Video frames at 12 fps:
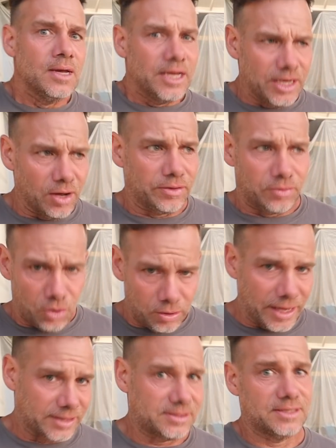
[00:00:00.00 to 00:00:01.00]
you know, the
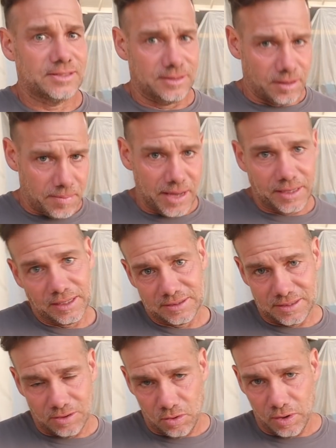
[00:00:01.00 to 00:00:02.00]
Rolexes and the
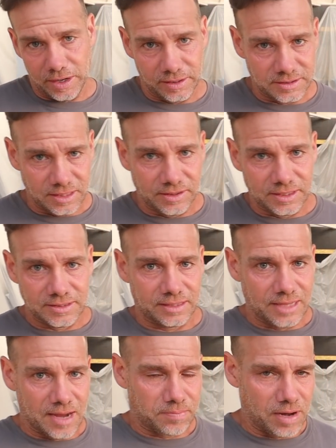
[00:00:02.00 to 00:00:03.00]
Omegas and the Heuers and things like
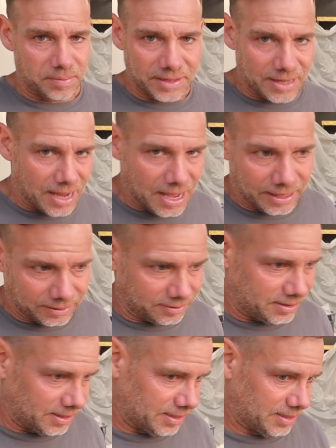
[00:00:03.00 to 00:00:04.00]
that, probably not
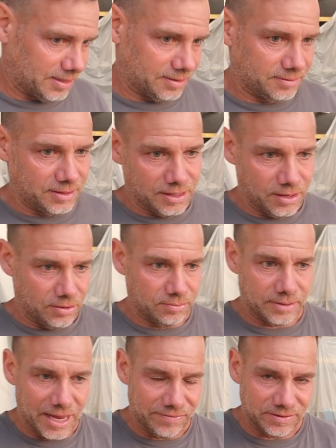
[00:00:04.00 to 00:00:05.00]
the, you know,
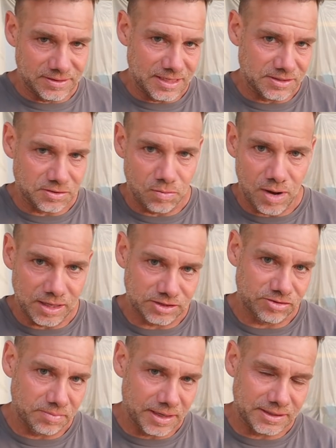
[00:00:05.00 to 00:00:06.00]
I have a diesel
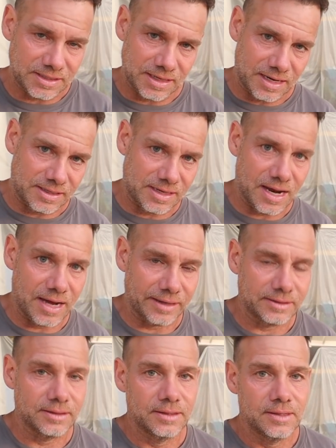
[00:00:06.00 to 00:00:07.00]
watch from
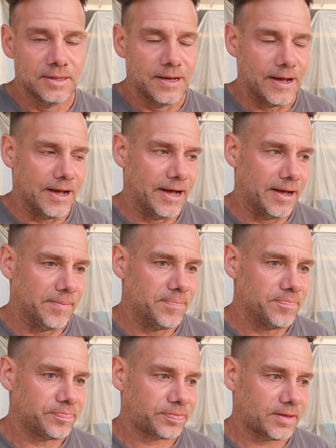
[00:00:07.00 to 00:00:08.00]

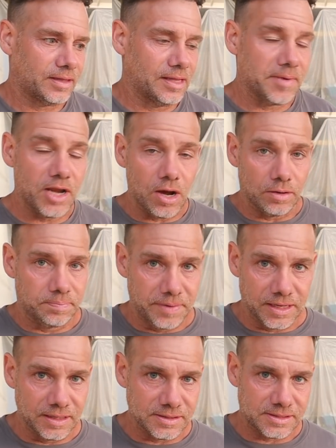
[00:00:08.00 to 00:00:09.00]
1999. Let me know,
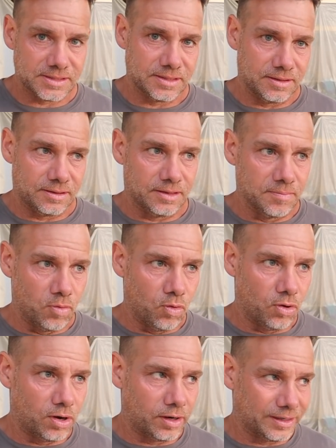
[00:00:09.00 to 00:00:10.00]
because the
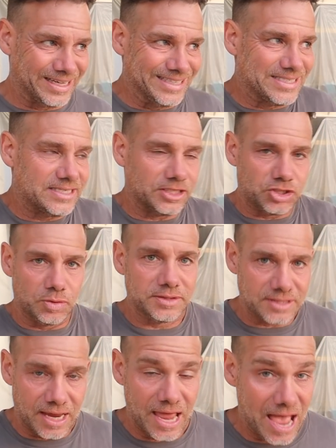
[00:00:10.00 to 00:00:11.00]
more
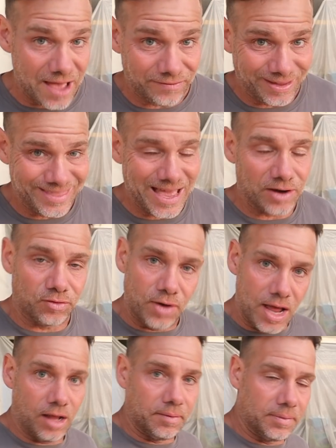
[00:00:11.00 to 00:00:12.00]
constituents I have in that
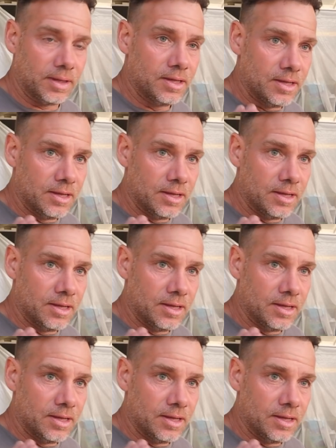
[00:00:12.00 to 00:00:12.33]
realm,